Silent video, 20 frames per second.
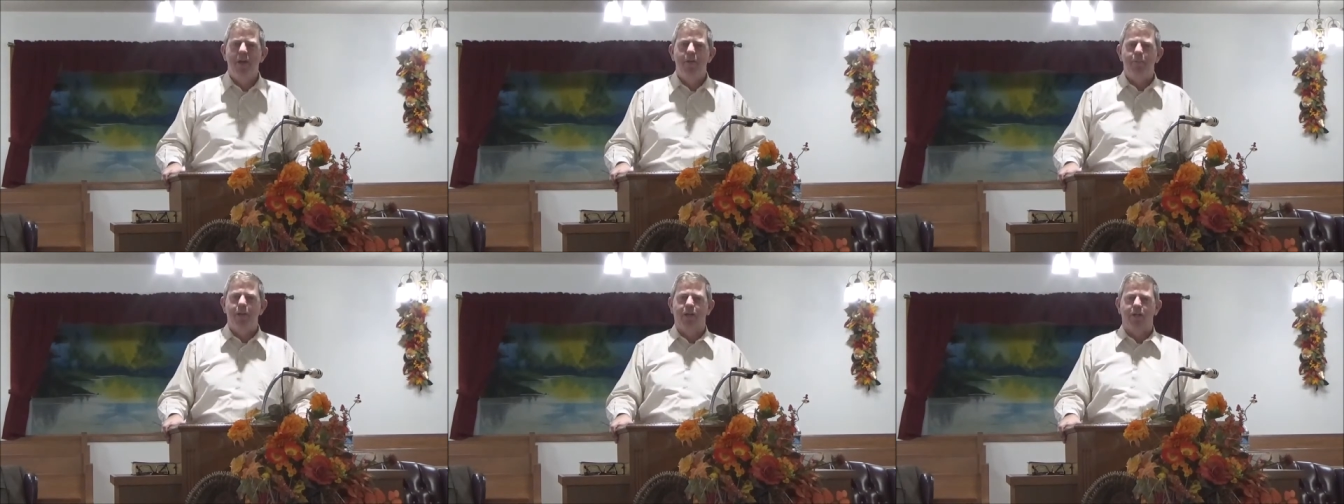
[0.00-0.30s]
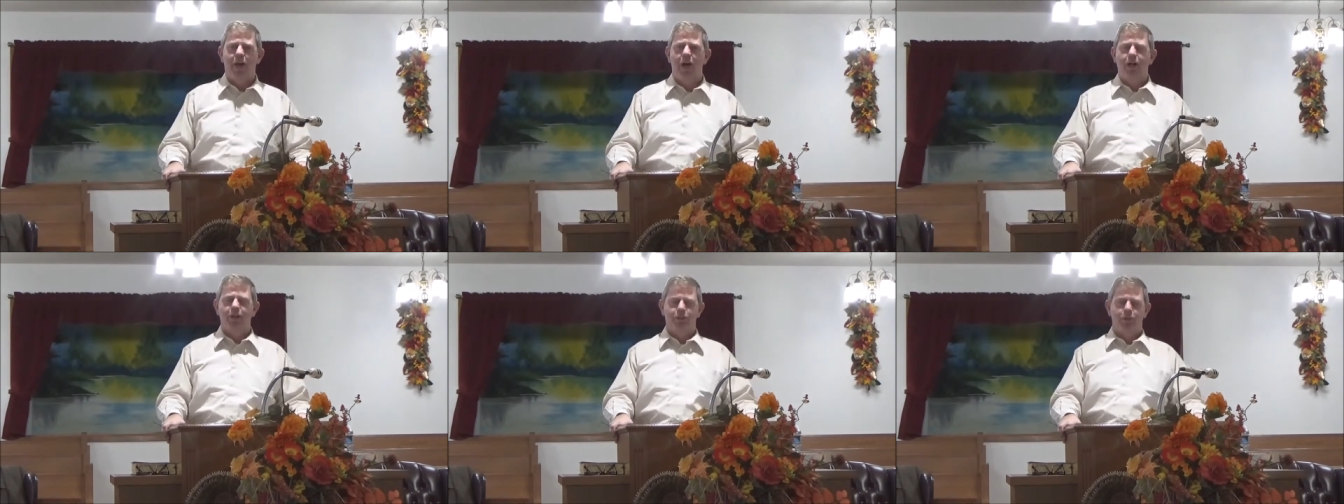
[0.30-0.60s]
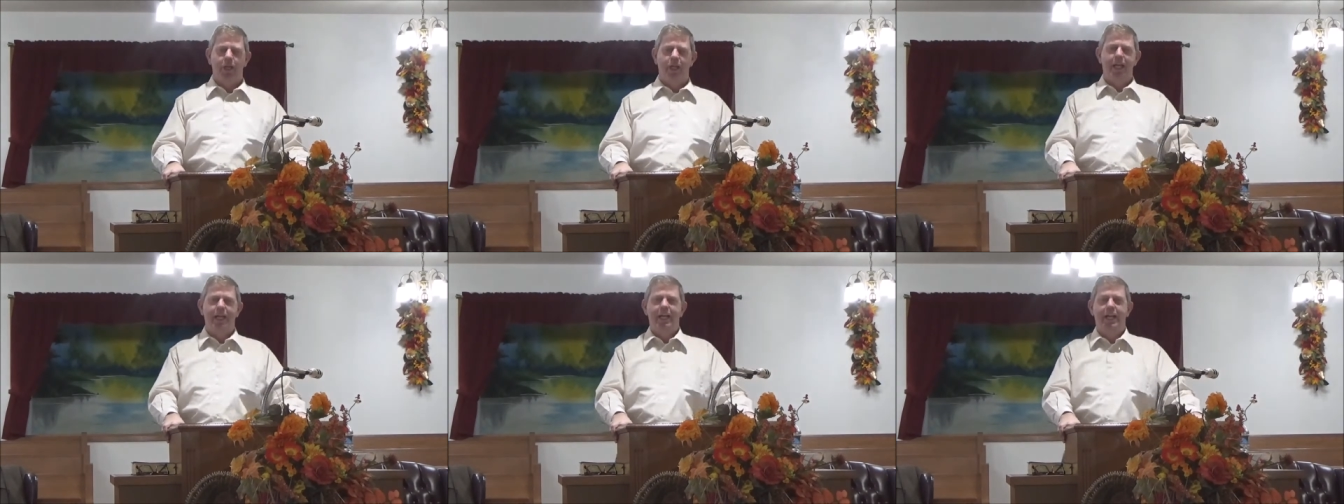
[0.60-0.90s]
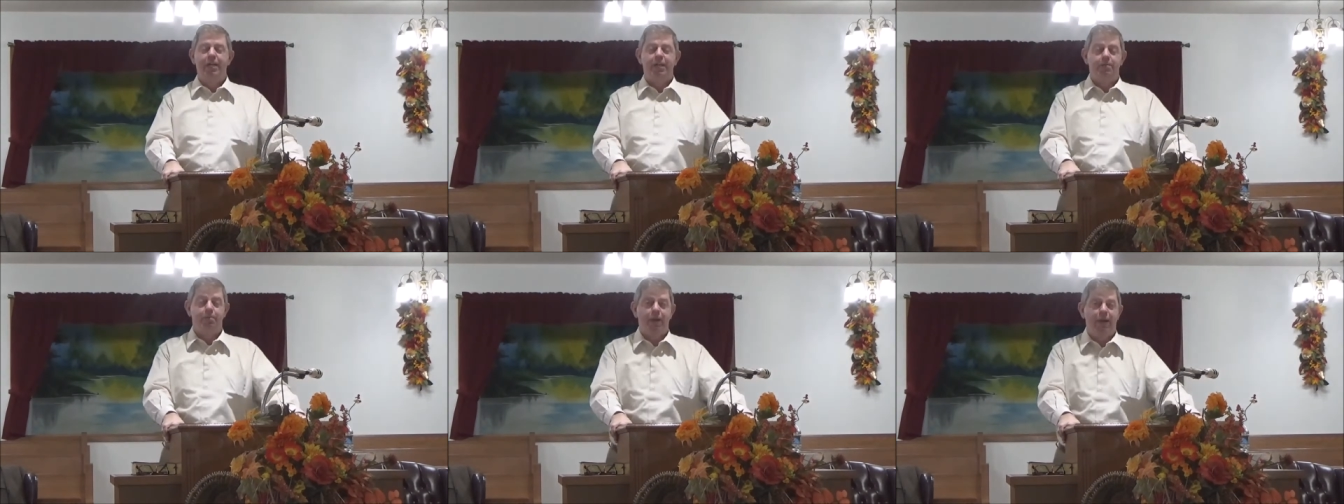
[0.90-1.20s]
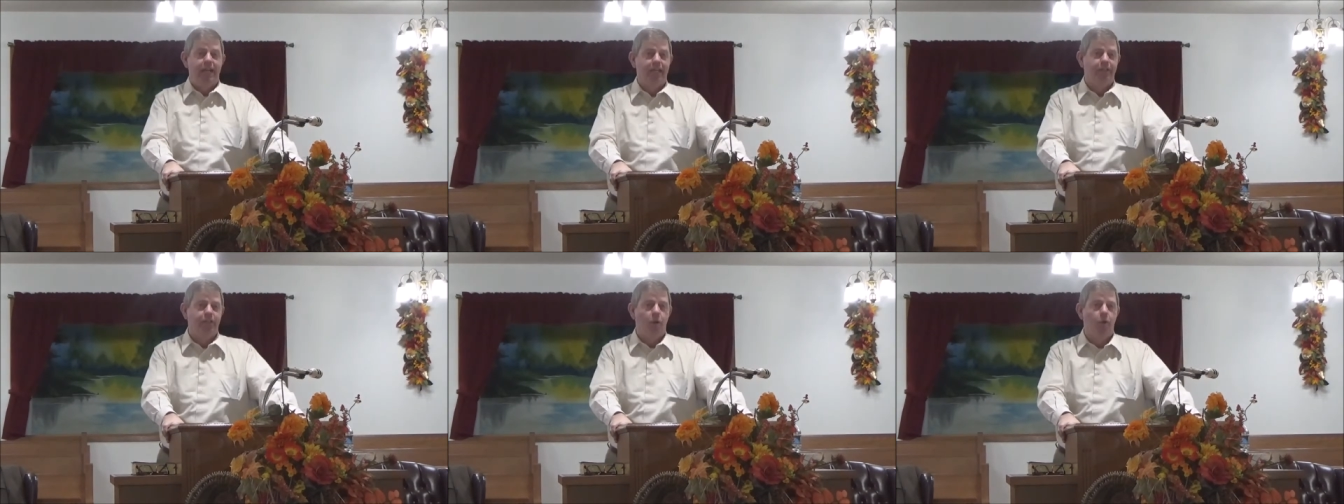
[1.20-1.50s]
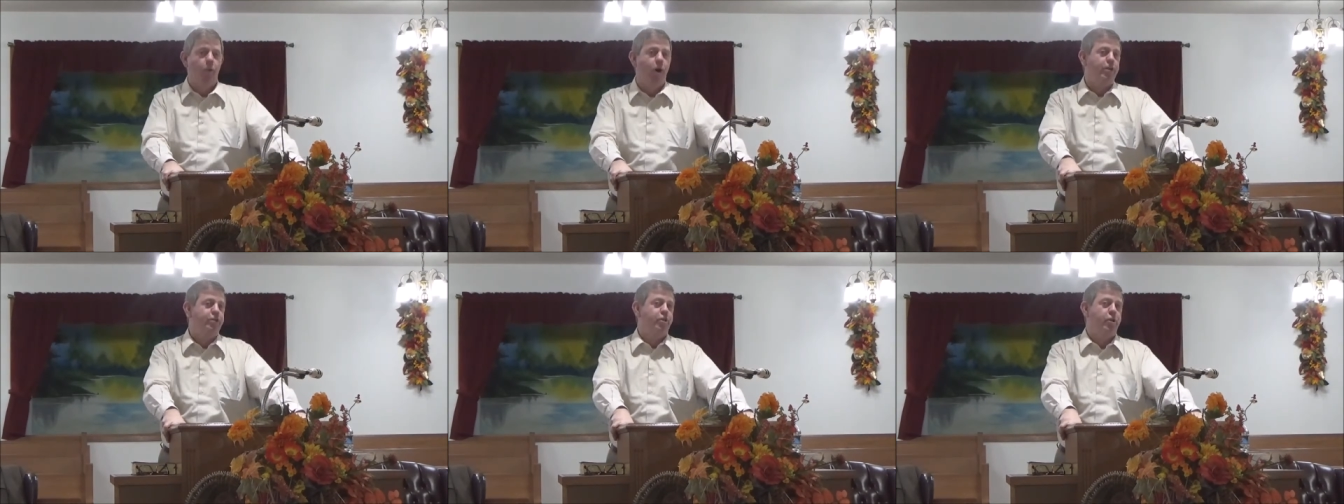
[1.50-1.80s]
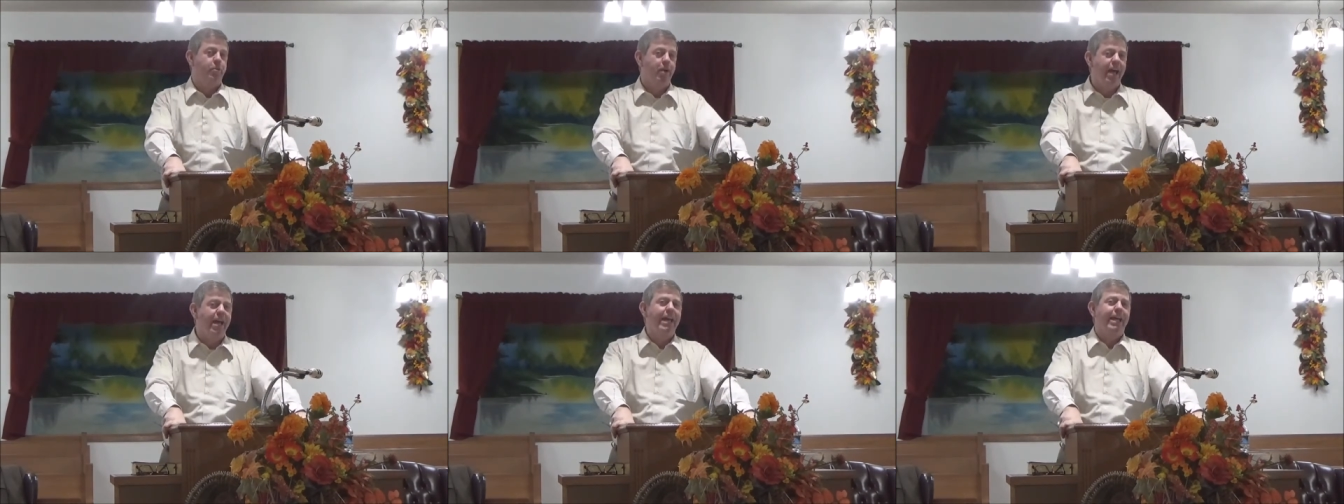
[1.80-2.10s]
Because it, it, depends on what
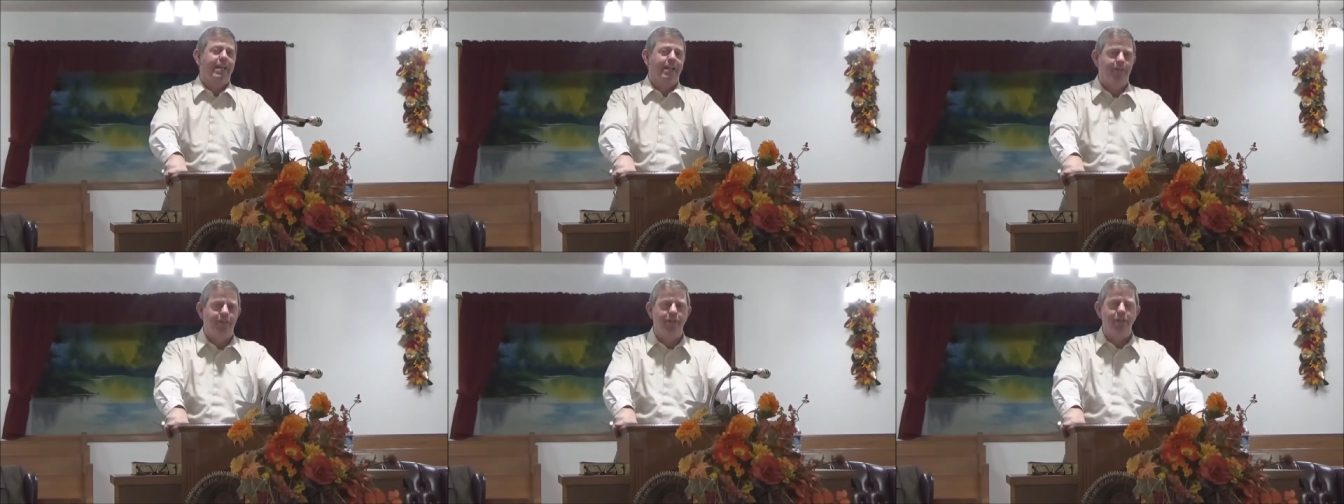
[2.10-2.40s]
you mean.